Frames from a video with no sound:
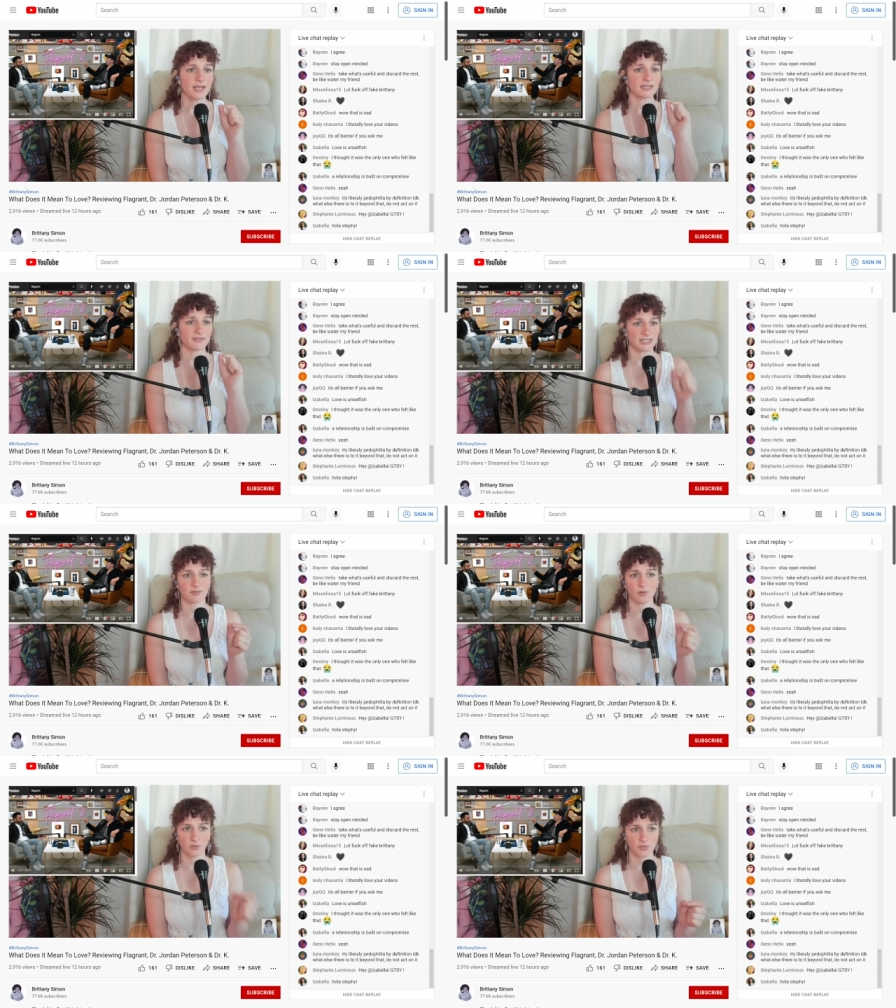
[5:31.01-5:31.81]
to have sex
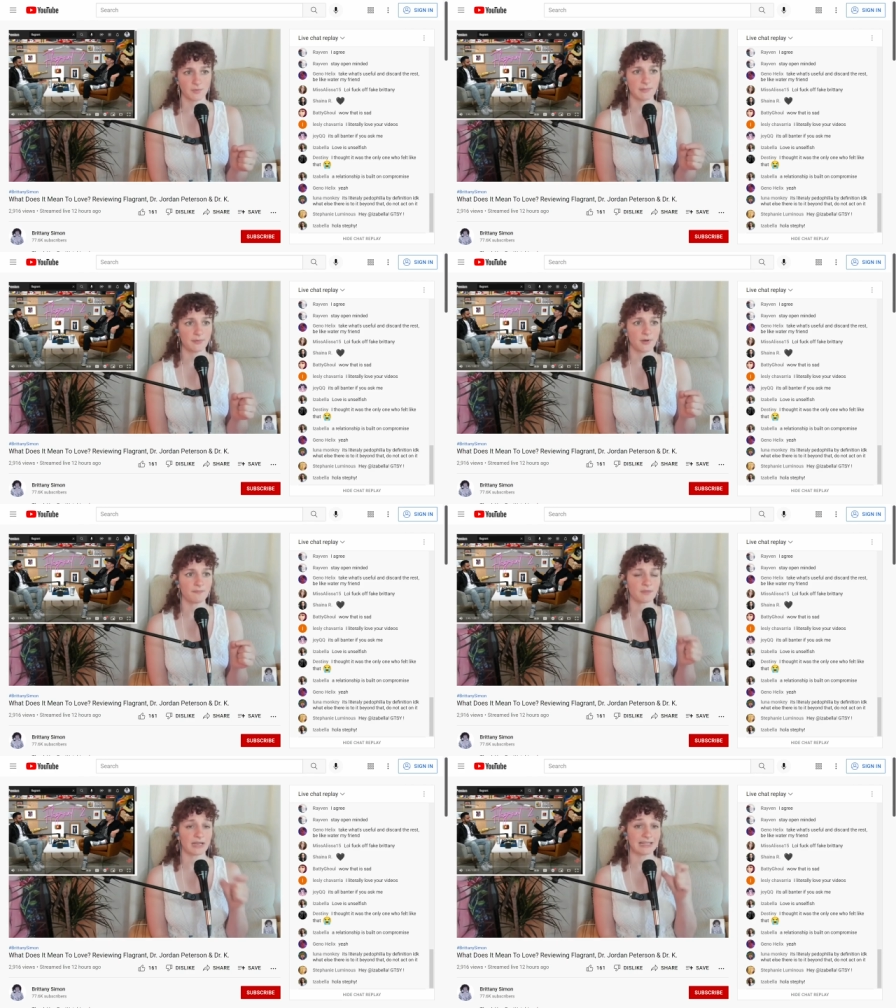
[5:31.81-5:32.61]
with older people
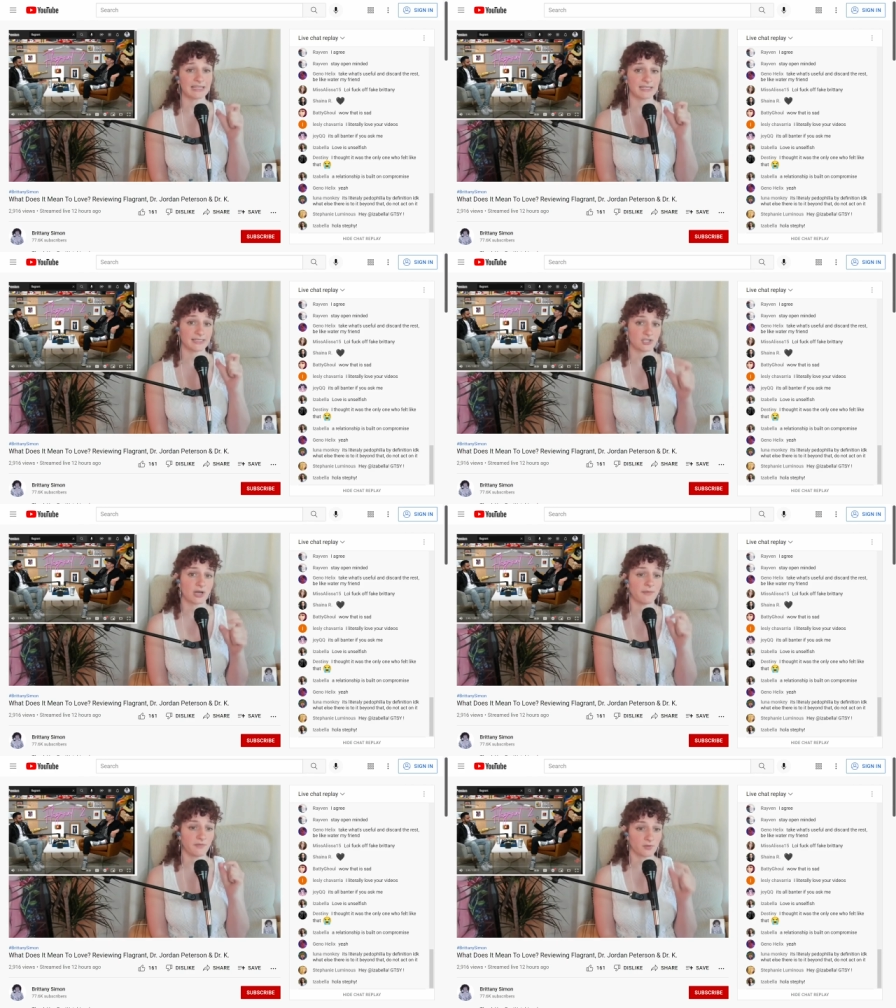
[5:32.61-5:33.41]
and i think it's the
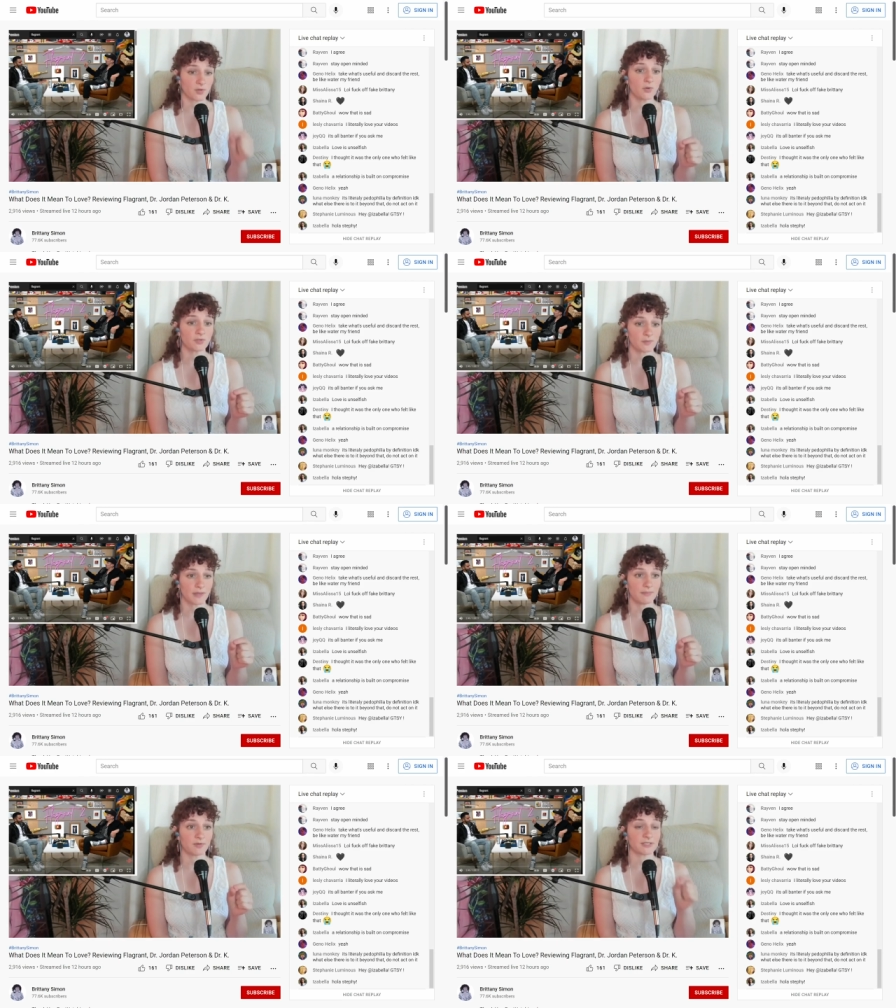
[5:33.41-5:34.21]
job of those older
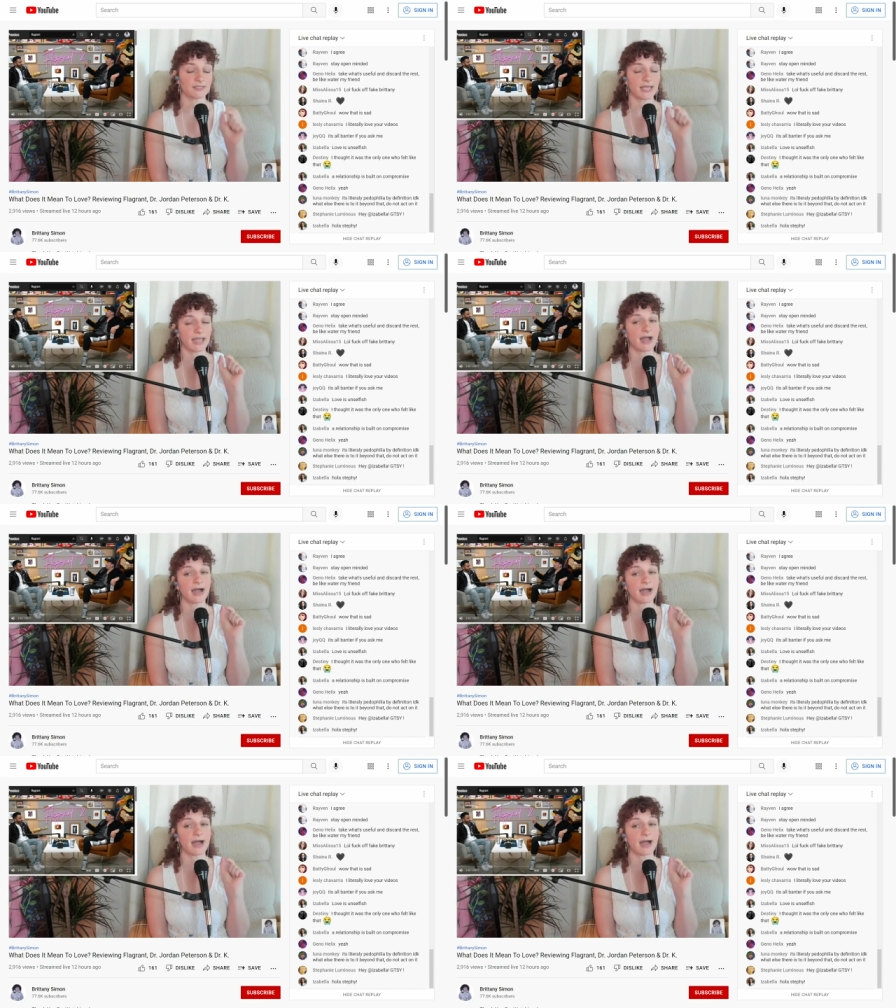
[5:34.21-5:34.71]
people to say,